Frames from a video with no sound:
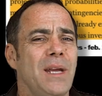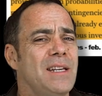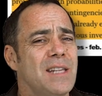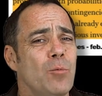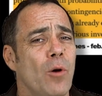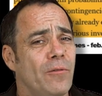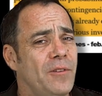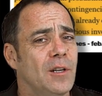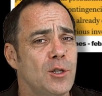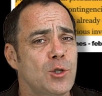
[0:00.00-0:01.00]
days they won't
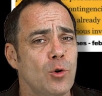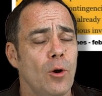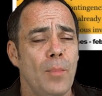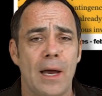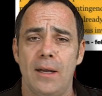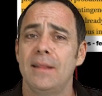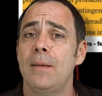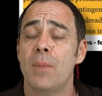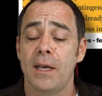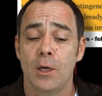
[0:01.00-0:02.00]
feel as sure about it and they
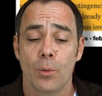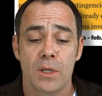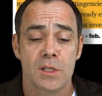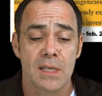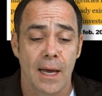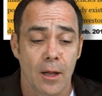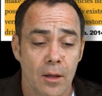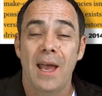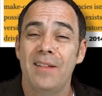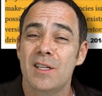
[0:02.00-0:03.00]
might go and
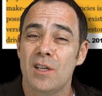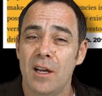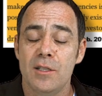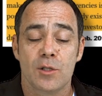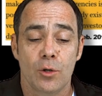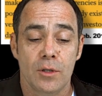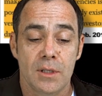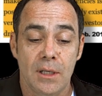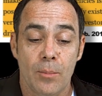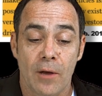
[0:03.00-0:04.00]
sell. And this
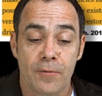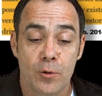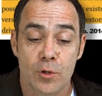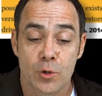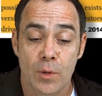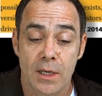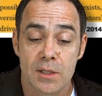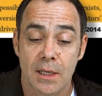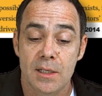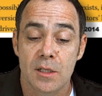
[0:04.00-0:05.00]
uncertainty about future
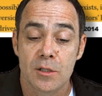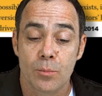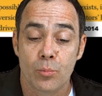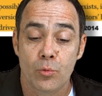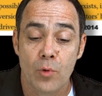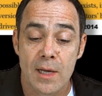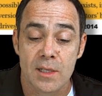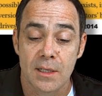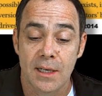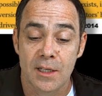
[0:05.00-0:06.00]
translates into
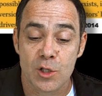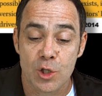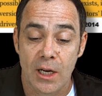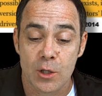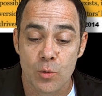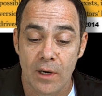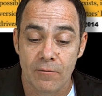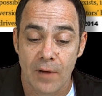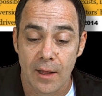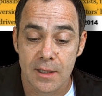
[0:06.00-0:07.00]
present exchange rate
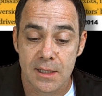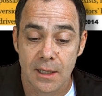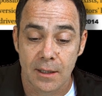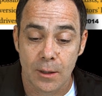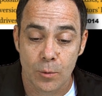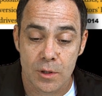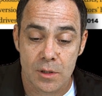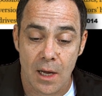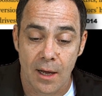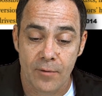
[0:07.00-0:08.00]
volatility, which
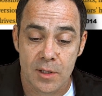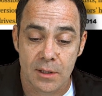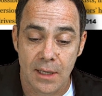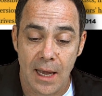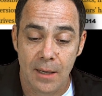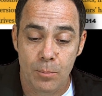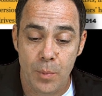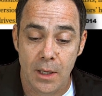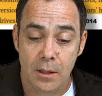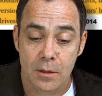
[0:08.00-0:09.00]
is obviously a
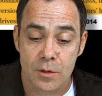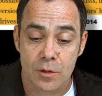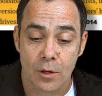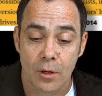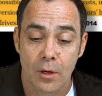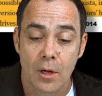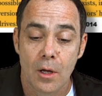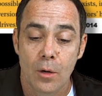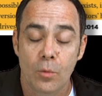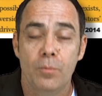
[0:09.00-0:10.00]
big concern
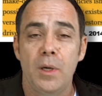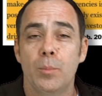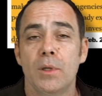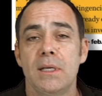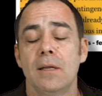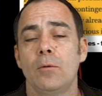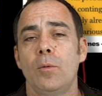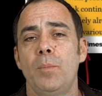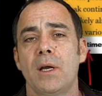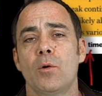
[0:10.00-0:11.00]
with people dealing
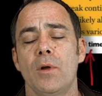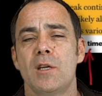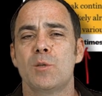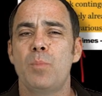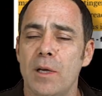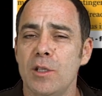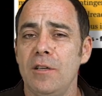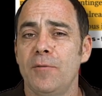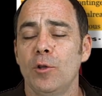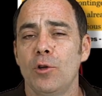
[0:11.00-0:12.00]
with Bitcoin, especially
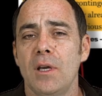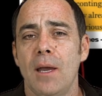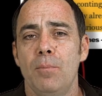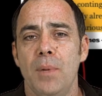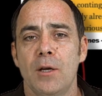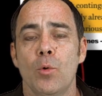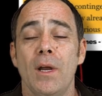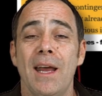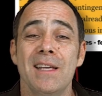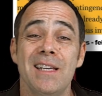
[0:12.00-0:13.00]
if you're looking at
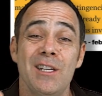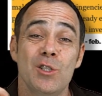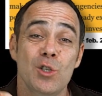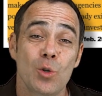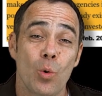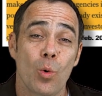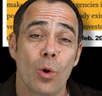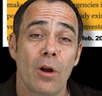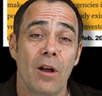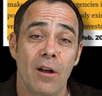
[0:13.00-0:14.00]
Bitcoin as a
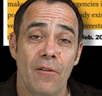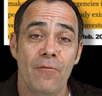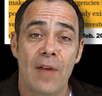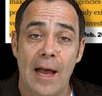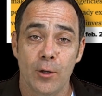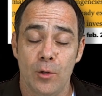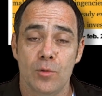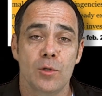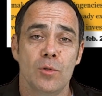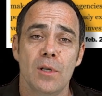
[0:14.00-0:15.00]
store of value,
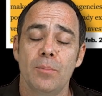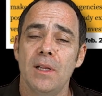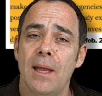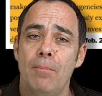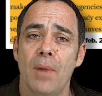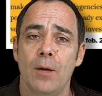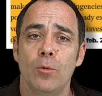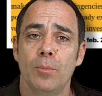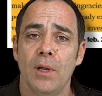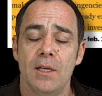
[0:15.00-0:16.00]
so something that might
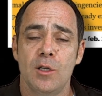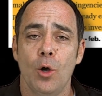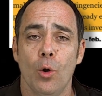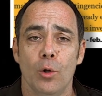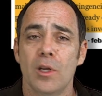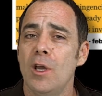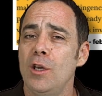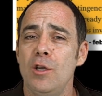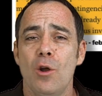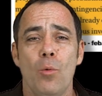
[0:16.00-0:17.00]
replace gold.
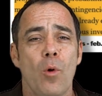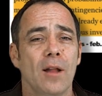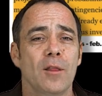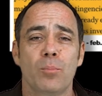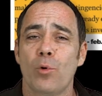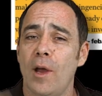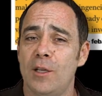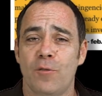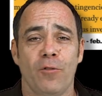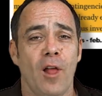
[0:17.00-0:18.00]
You don't want the
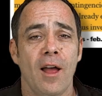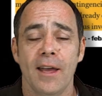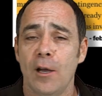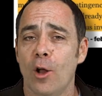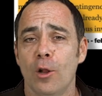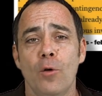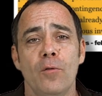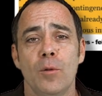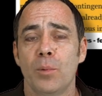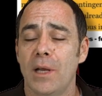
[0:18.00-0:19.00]
price flying all
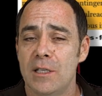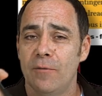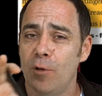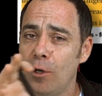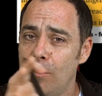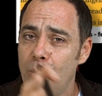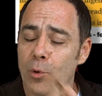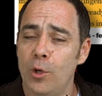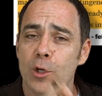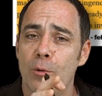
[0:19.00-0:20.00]
over the place if you're going to
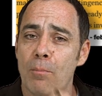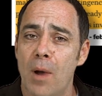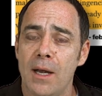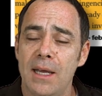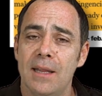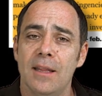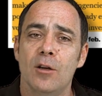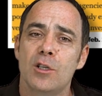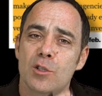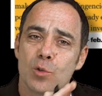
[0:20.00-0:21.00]
put your money in
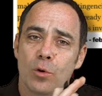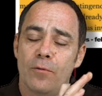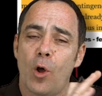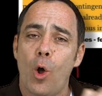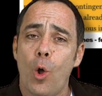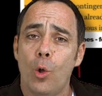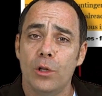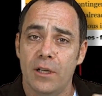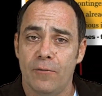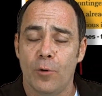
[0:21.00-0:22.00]
there to sort of
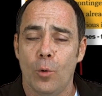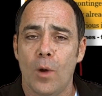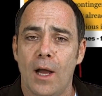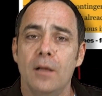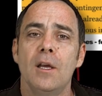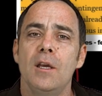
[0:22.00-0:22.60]
hold it for a while.